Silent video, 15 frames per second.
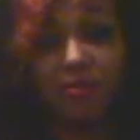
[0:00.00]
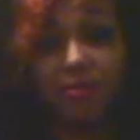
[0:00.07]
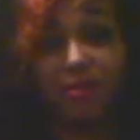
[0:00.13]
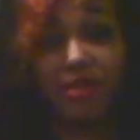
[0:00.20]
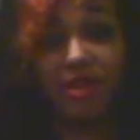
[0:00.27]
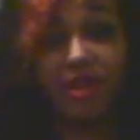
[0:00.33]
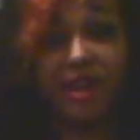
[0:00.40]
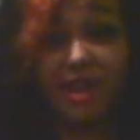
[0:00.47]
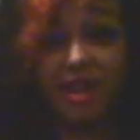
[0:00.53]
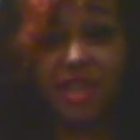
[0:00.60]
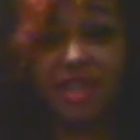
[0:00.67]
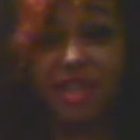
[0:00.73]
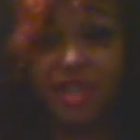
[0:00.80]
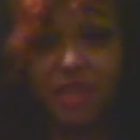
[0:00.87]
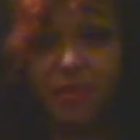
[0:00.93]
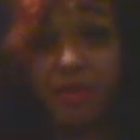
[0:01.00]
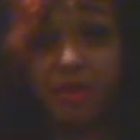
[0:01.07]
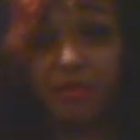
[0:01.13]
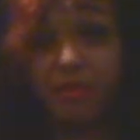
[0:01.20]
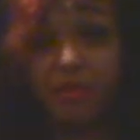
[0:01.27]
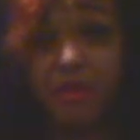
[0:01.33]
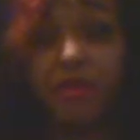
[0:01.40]
where he got kind of chubby,
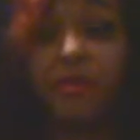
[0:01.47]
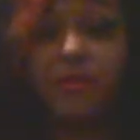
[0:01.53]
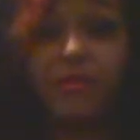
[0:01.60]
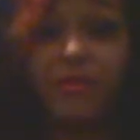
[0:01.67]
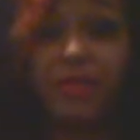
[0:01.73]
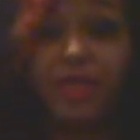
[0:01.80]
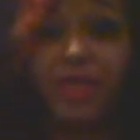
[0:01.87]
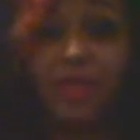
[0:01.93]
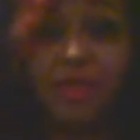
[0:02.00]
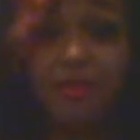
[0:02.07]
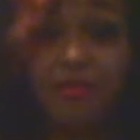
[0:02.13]
but he